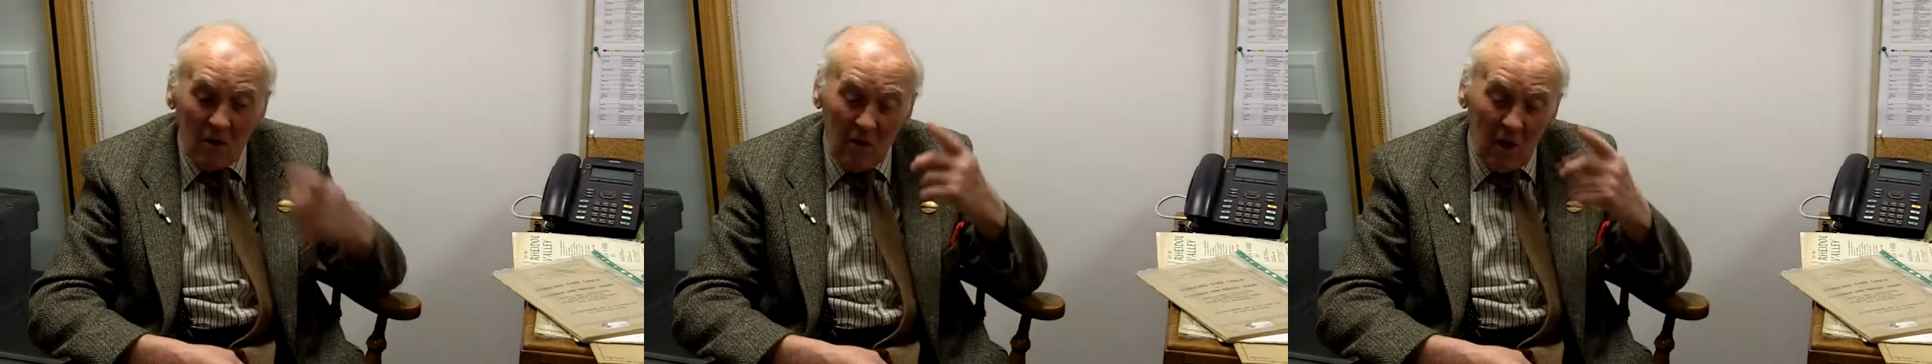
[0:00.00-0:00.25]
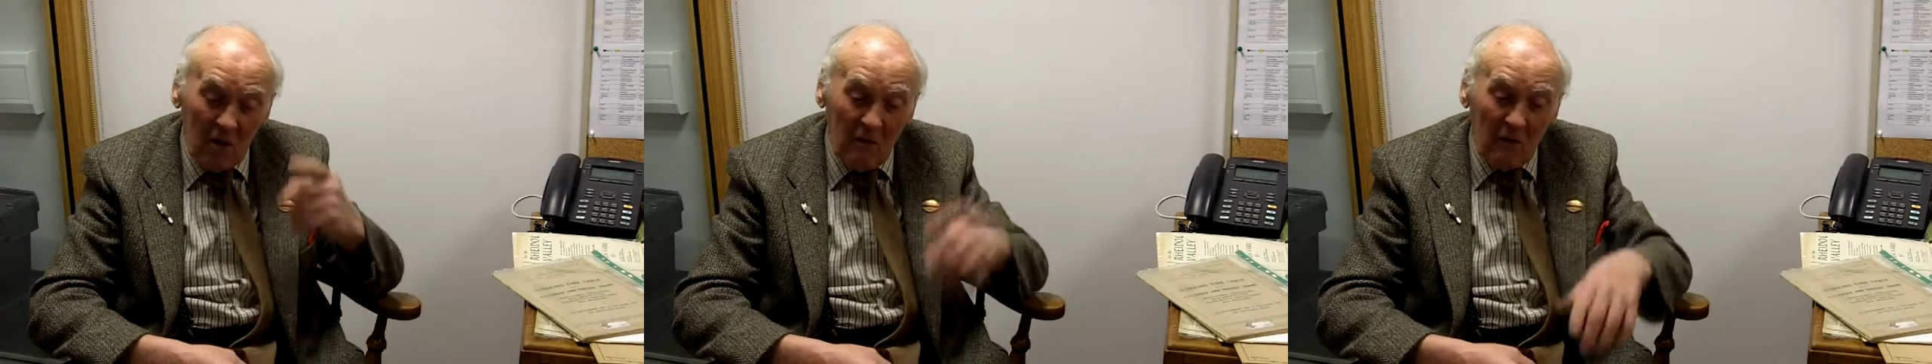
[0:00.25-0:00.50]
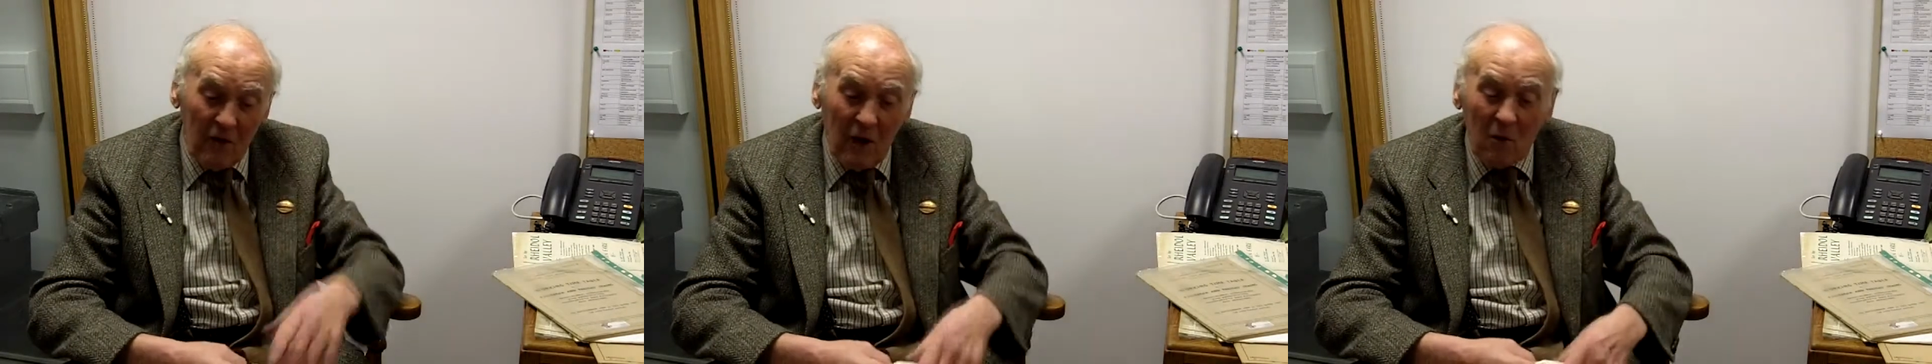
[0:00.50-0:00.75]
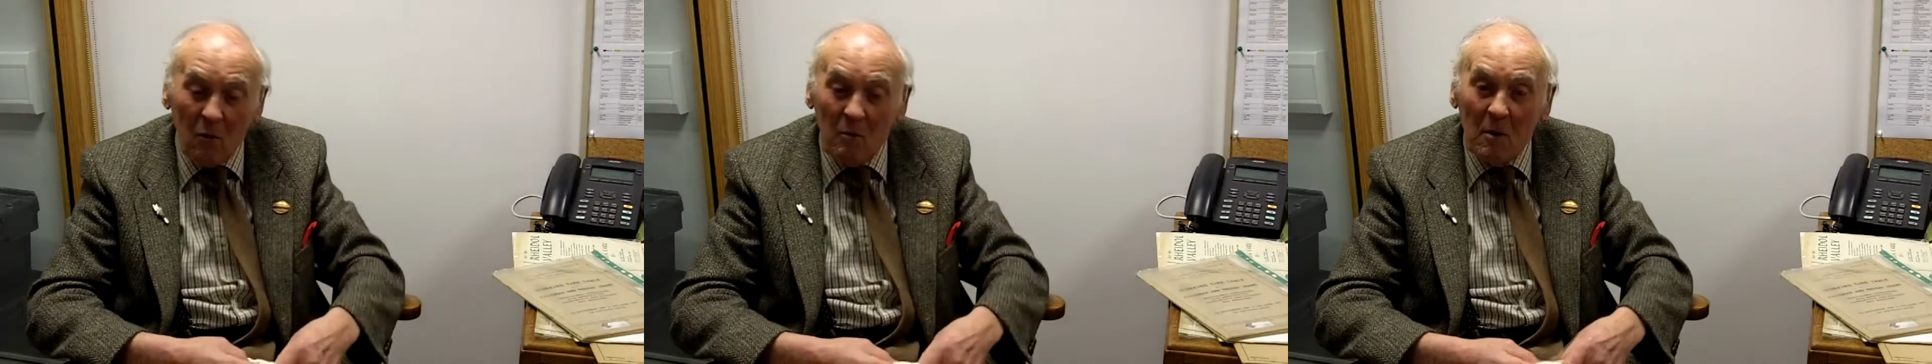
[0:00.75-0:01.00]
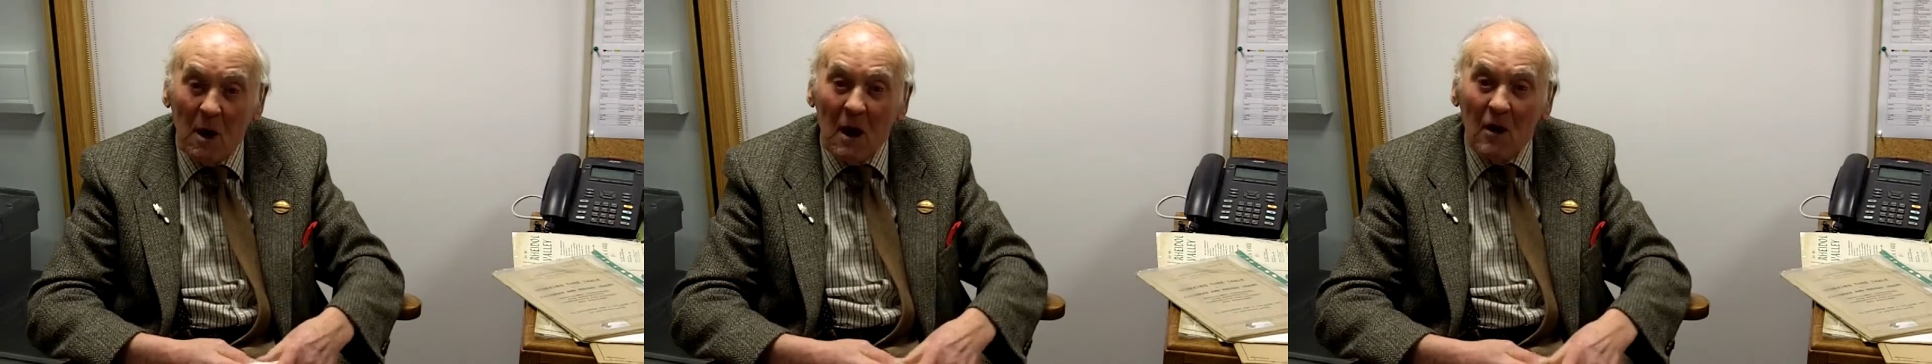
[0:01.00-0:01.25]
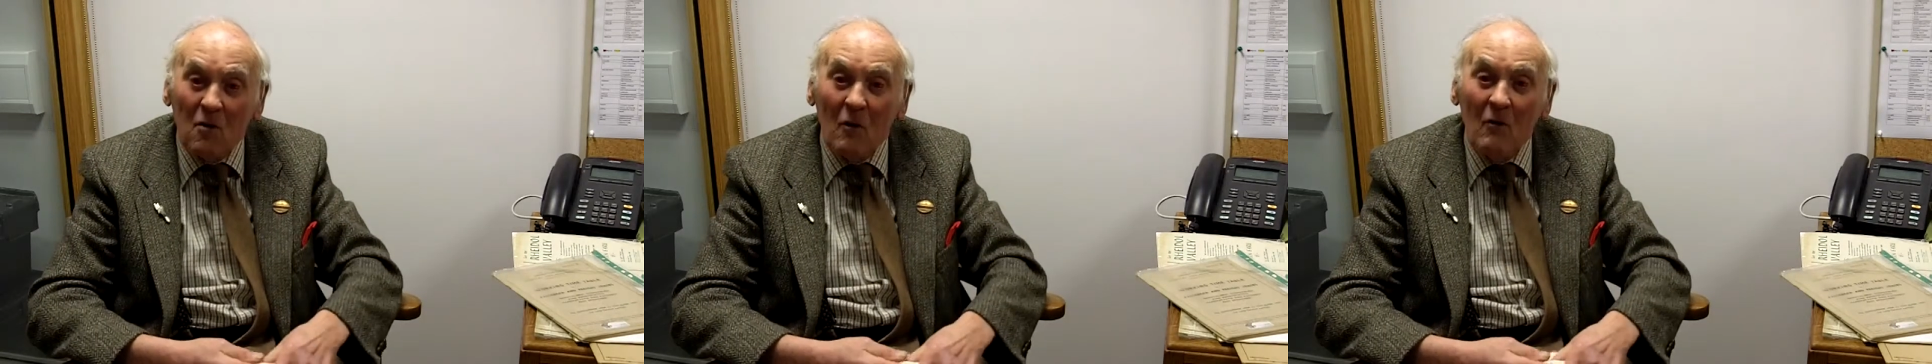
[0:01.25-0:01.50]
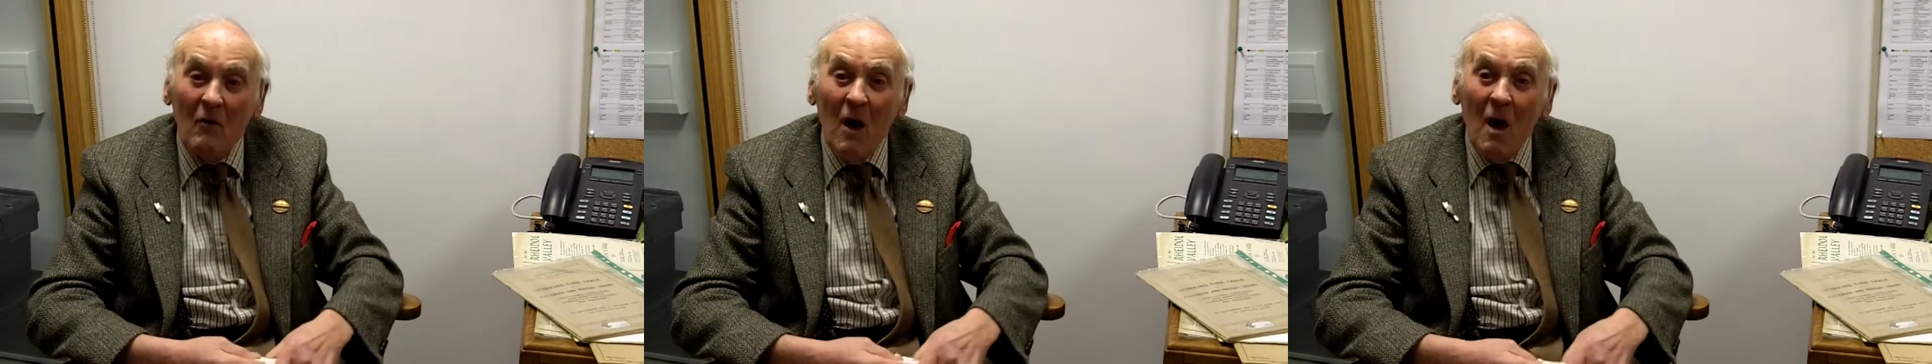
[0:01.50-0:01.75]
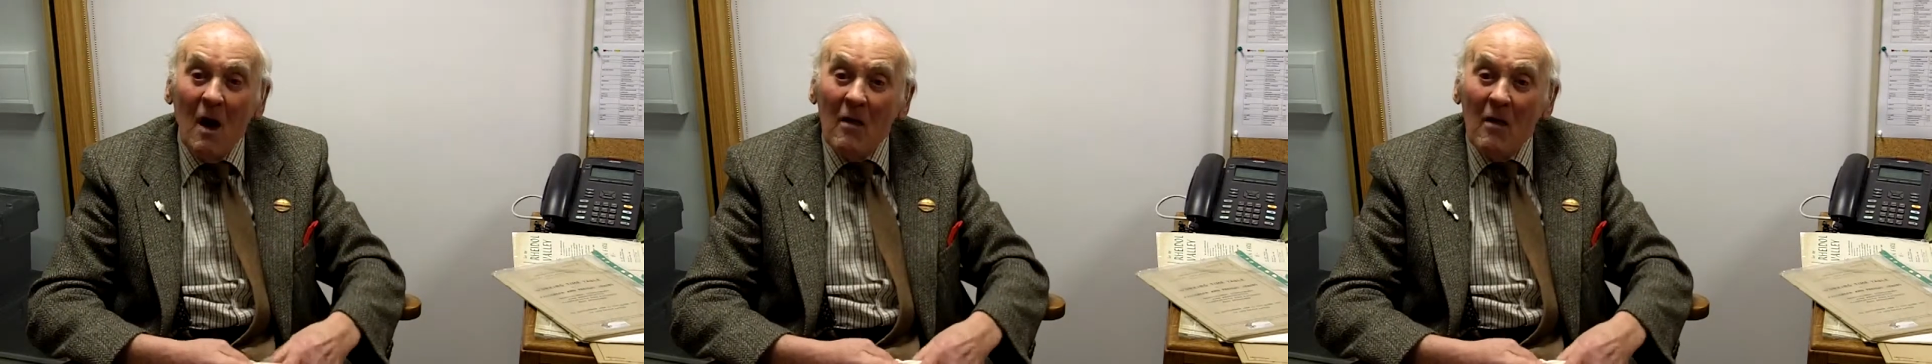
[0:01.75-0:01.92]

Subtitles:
and then the freight would be let off.